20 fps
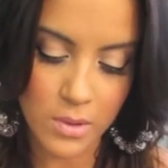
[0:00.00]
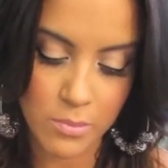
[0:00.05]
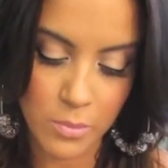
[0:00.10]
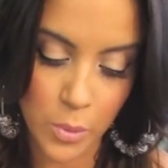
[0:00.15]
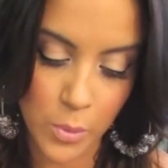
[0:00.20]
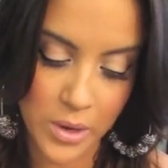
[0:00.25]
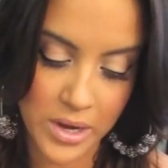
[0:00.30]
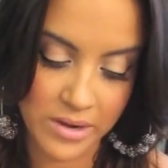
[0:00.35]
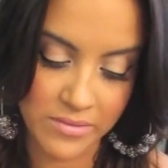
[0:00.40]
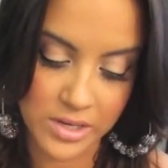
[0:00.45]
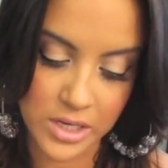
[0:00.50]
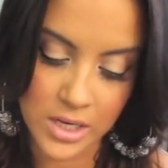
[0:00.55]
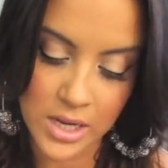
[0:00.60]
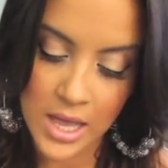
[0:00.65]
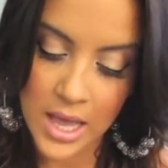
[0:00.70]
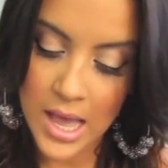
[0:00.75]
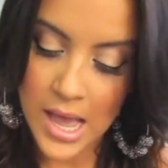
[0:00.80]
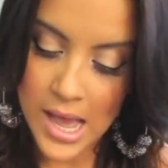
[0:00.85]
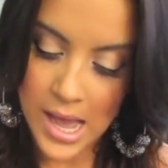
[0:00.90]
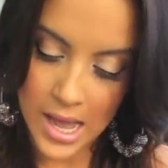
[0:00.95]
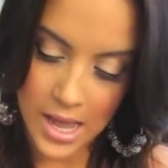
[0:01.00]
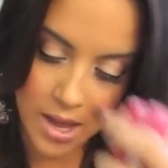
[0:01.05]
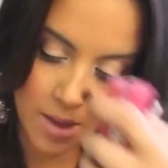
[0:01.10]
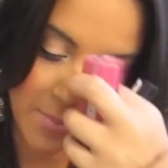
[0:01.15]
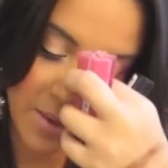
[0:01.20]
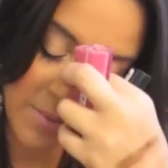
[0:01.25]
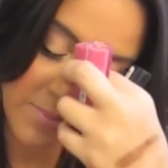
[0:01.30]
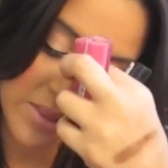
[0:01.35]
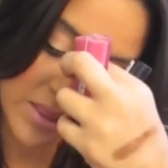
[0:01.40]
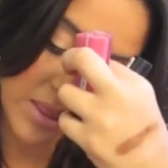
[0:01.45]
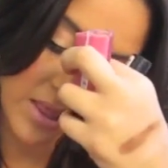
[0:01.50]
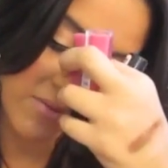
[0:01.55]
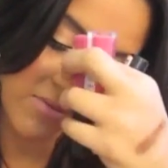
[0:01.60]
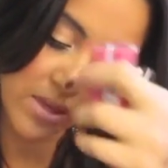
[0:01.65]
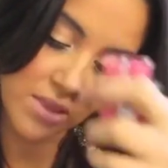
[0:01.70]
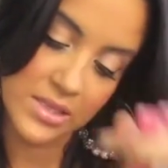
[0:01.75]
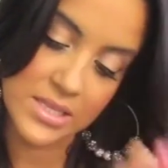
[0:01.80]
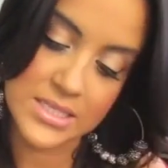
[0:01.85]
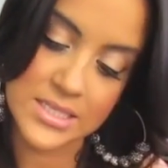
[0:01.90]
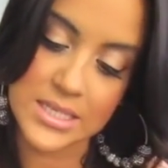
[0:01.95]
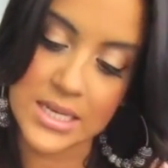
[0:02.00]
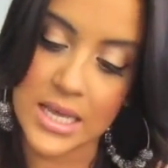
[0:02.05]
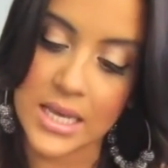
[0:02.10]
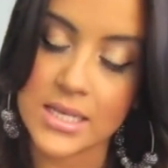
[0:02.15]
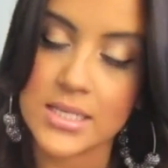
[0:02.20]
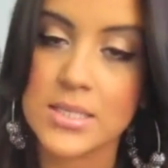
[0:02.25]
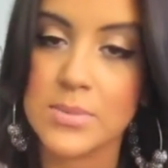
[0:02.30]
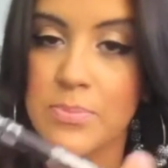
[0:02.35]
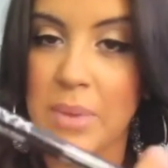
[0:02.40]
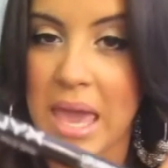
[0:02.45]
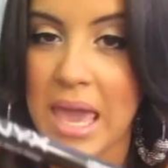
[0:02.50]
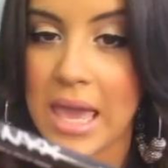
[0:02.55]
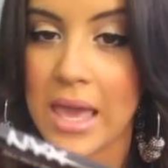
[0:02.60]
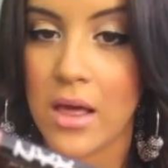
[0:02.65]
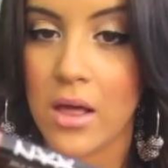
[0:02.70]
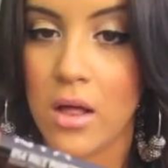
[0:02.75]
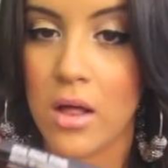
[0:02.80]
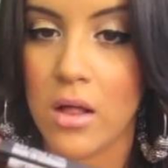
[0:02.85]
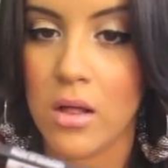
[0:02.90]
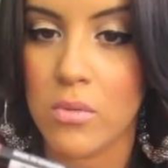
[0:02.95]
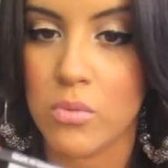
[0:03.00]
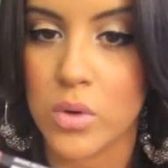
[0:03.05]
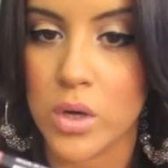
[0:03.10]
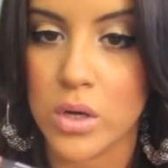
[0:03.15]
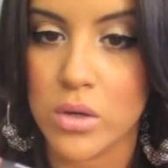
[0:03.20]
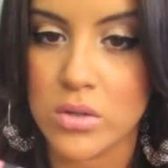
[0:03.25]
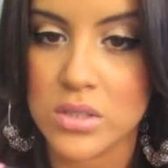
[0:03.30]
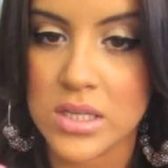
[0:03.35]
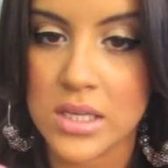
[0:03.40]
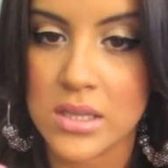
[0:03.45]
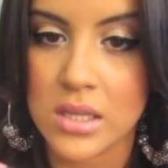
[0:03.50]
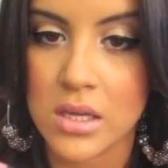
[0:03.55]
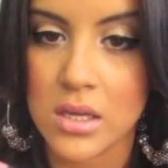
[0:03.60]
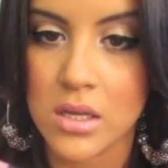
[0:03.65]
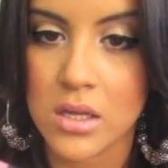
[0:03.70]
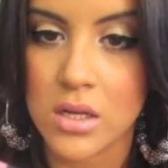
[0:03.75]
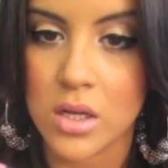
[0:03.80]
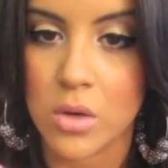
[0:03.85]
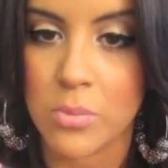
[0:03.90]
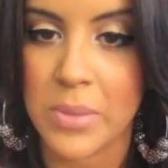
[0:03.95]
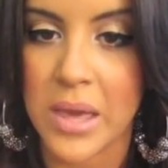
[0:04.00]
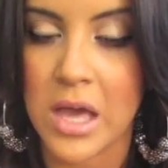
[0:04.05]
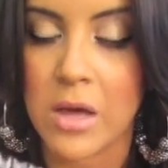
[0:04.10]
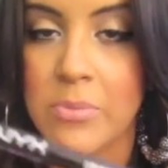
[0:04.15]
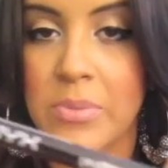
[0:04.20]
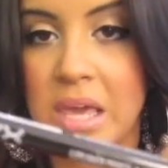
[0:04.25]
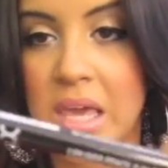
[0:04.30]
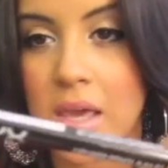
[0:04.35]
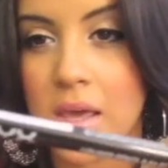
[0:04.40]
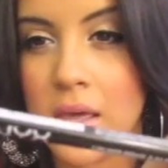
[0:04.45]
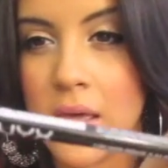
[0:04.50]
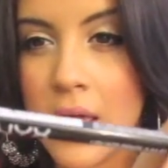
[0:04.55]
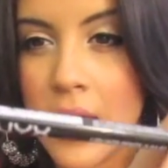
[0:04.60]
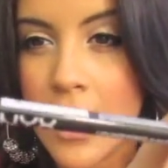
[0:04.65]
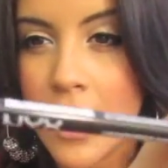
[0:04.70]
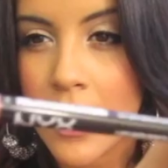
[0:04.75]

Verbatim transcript: but whatever. Um, I've been loving this NYX Pale Rose, I think? No, Pale Pink.